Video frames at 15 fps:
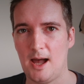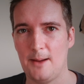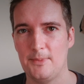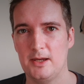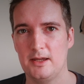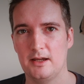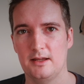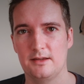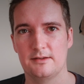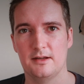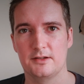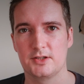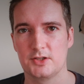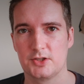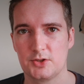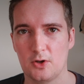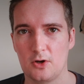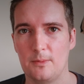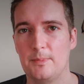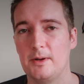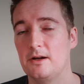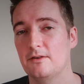happening in such a
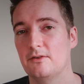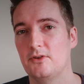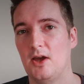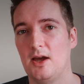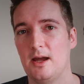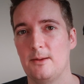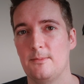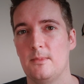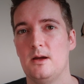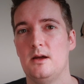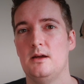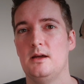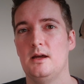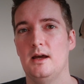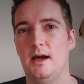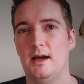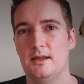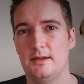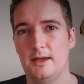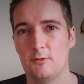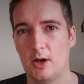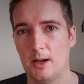short period of time,
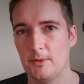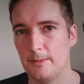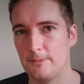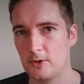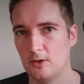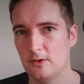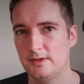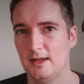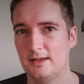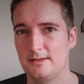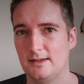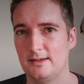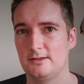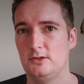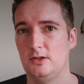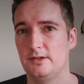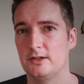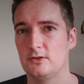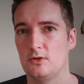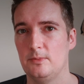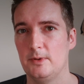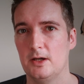and they were able to process this
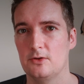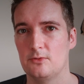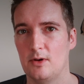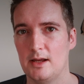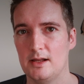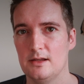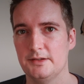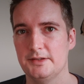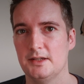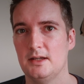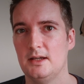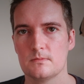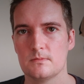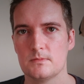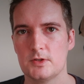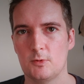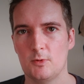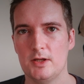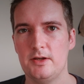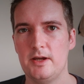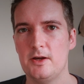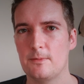using Ruby on Rails. So
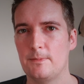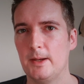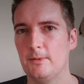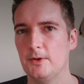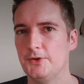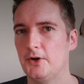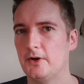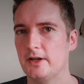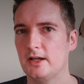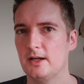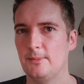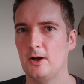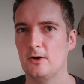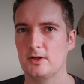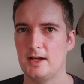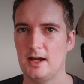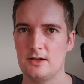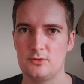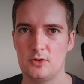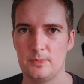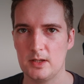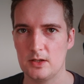when you hear people talking about,
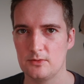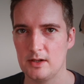can Ruby